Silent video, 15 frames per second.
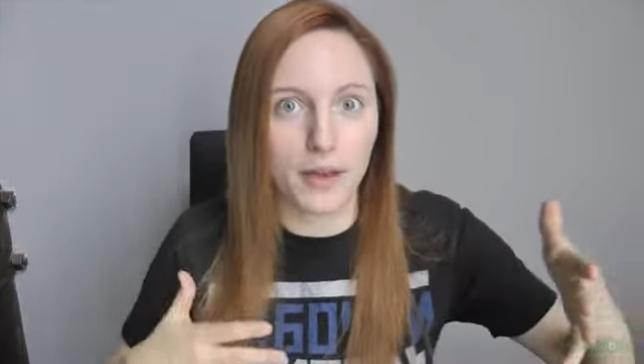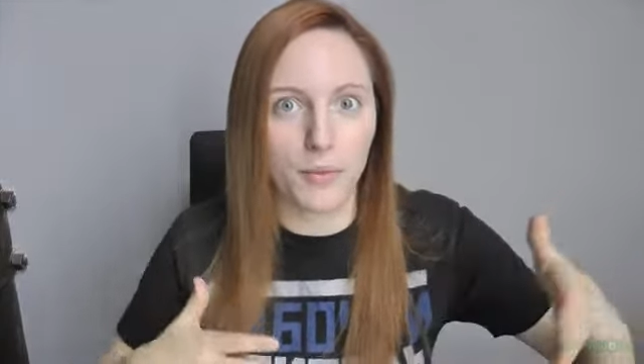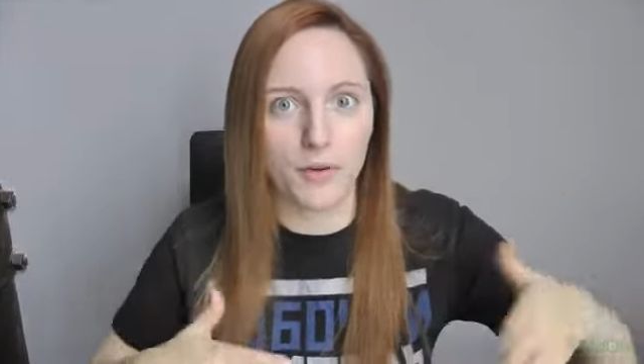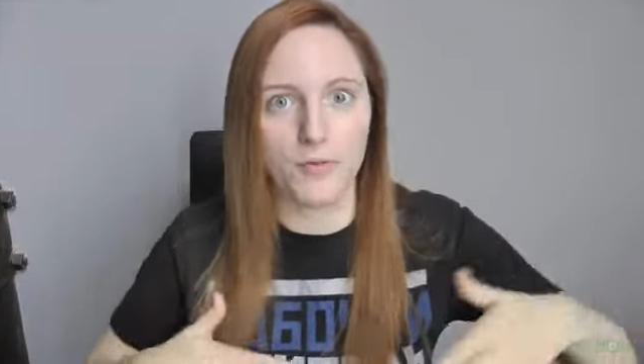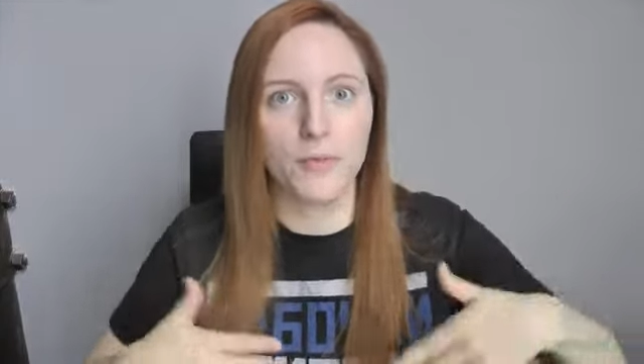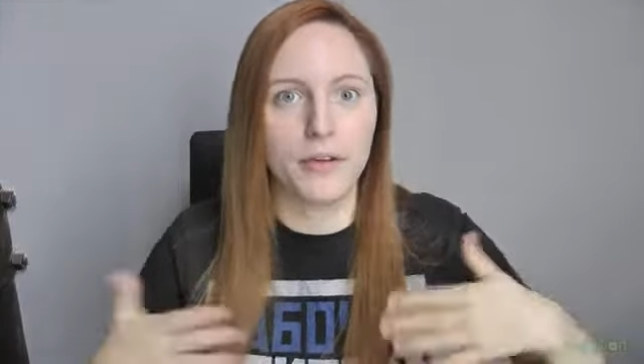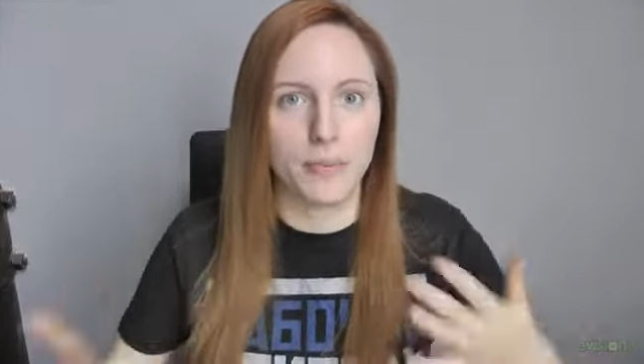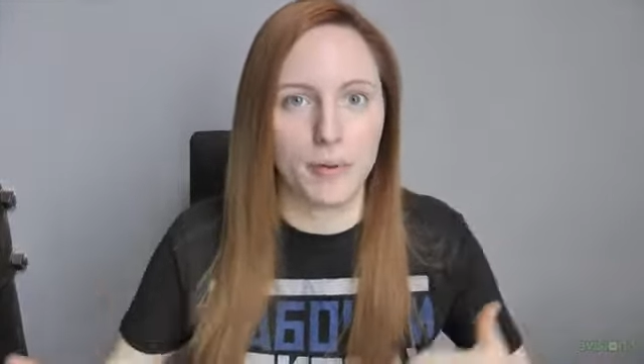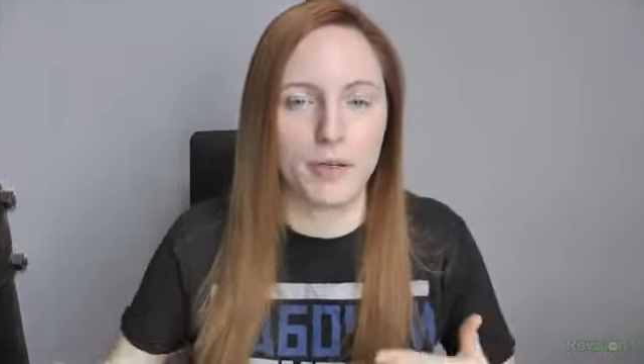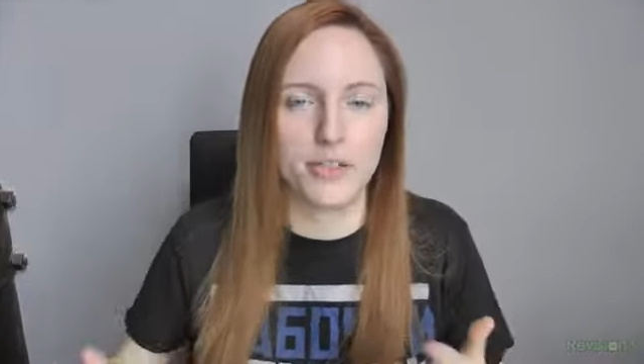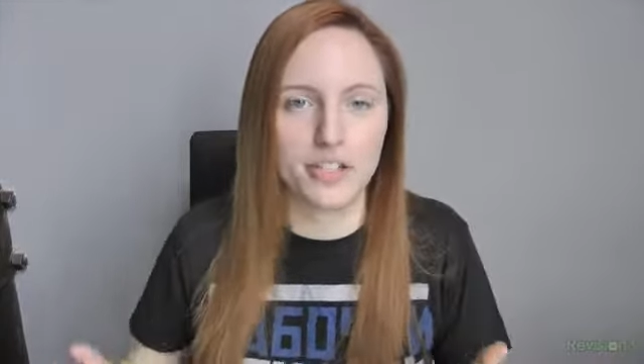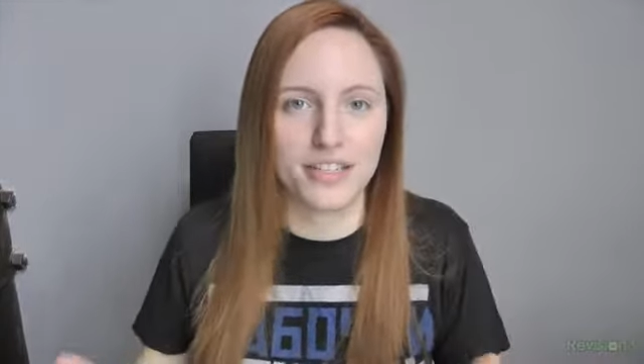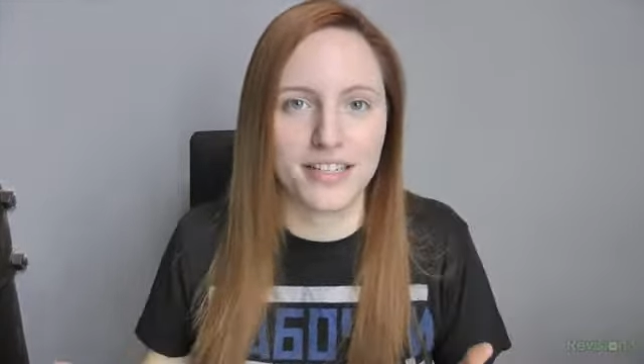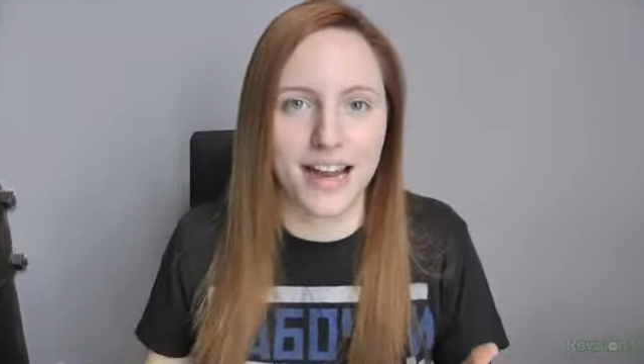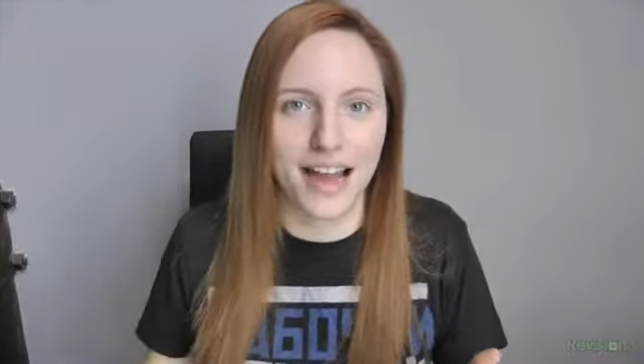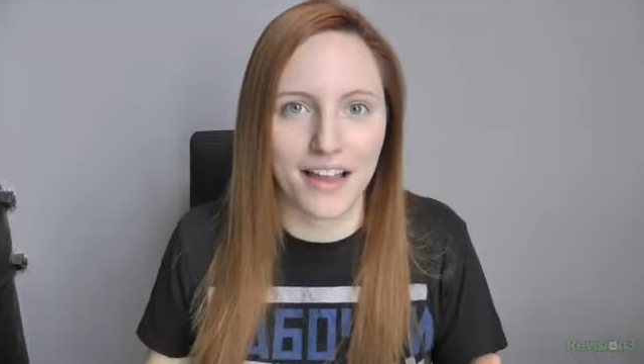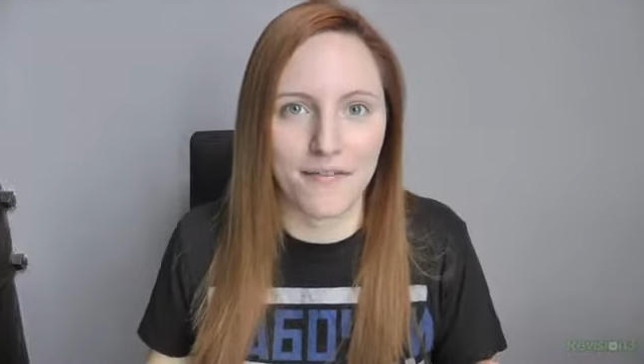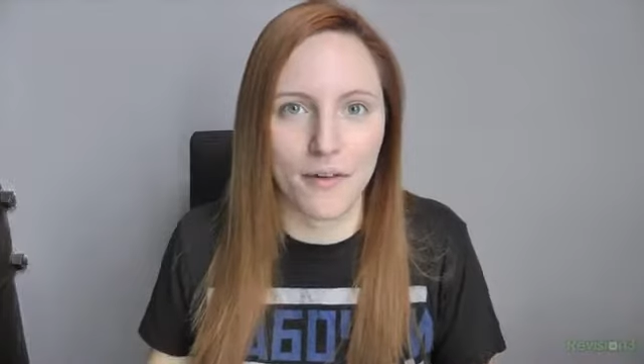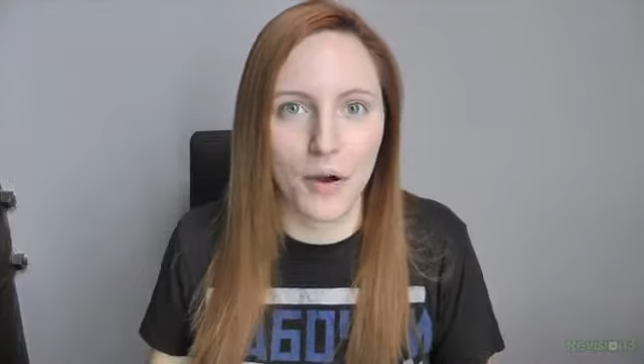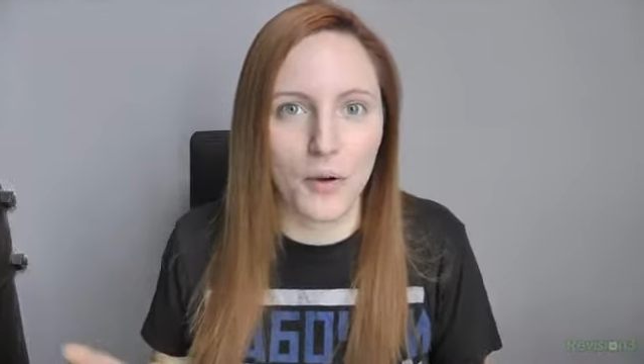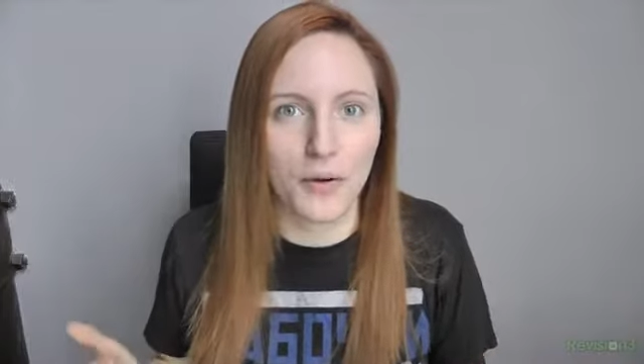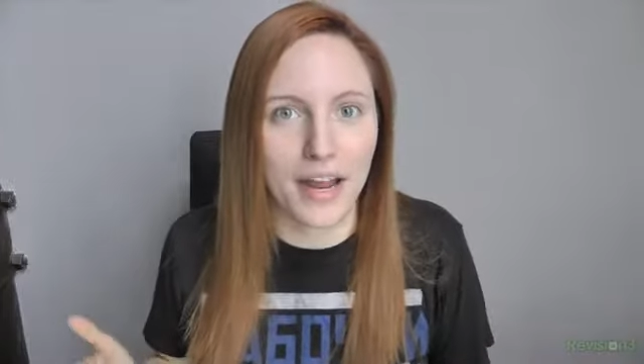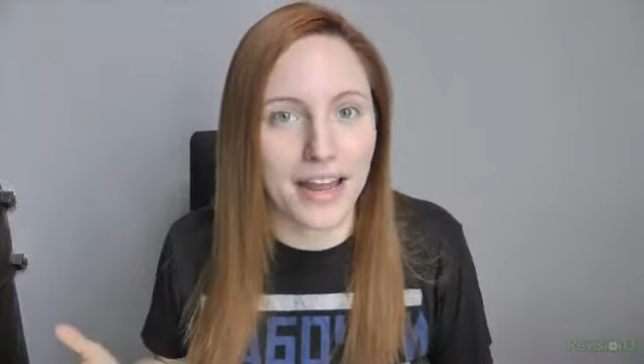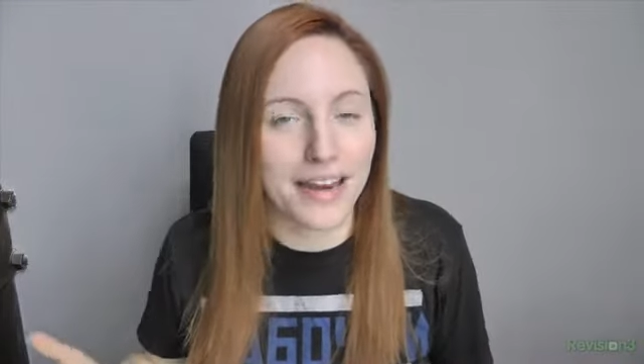that would repurchase an iPhone,